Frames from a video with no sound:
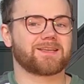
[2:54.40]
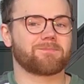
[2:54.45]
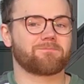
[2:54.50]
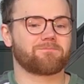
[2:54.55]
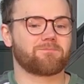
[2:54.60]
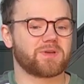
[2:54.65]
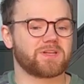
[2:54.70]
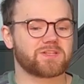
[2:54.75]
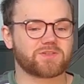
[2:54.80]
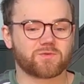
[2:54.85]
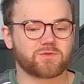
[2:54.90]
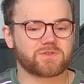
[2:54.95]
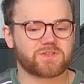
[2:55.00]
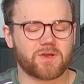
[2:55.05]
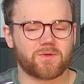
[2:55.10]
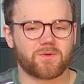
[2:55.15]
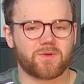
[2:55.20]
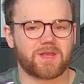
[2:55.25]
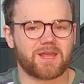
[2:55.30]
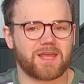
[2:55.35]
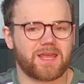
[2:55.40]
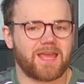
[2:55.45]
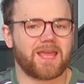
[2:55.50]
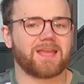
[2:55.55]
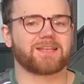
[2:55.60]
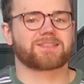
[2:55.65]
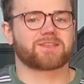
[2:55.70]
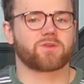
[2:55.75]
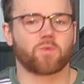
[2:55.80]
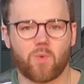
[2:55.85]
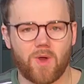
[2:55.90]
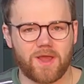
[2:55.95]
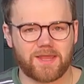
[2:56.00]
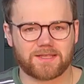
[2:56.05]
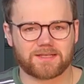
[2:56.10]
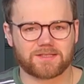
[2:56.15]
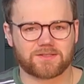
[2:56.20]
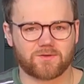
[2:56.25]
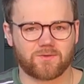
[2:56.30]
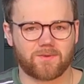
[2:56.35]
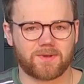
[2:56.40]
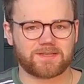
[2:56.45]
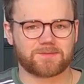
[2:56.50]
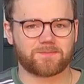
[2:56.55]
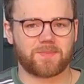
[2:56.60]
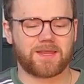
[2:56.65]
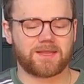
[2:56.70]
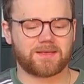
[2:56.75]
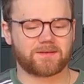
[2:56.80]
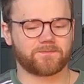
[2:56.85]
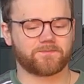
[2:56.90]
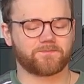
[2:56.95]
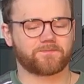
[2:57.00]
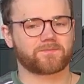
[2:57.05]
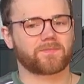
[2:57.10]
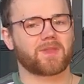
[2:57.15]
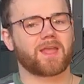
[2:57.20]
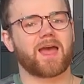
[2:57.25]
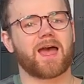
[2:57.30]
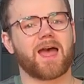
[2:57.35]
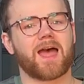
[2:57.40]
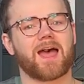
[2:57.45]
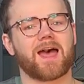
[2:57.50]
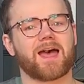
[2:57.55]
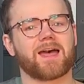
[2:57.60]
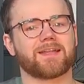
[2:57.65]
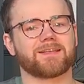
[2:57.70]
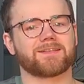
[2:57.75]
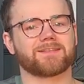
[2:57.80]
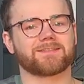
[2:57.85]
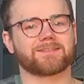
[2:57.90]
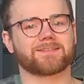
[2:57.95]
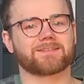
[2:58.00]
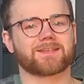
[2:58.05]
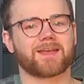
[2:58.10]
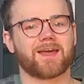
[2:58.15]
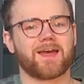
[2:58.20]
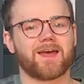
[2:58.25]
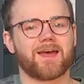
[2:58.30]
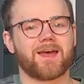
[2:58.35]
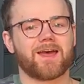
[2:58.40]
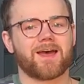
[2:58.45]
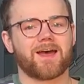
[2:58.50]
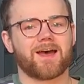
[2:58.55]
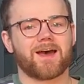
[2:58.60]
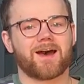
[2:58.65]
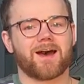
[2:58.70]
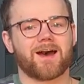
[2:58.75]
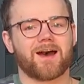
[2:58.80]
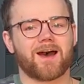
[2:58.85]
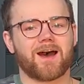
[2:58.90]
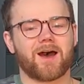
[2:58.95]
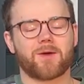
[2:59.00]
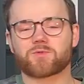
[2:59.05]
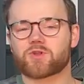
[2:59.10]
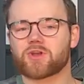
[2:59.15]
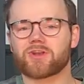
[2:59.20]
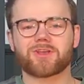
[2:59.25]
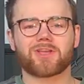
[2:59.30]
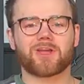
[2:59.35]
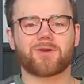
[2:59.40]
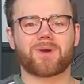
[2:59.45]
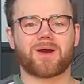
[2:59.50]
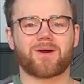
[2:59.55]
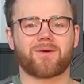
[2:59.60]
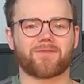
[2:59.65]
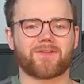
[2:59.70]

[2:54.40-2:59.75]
But it's the way it's always been. And I'm going to go out